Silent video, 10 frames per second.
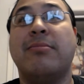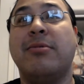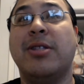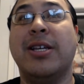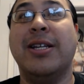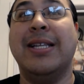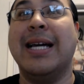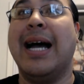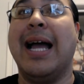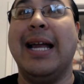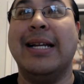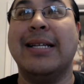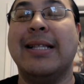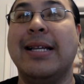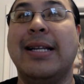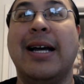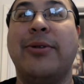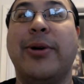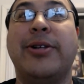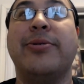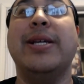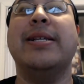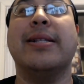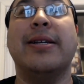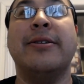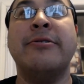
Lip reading: They died. They died way too easily.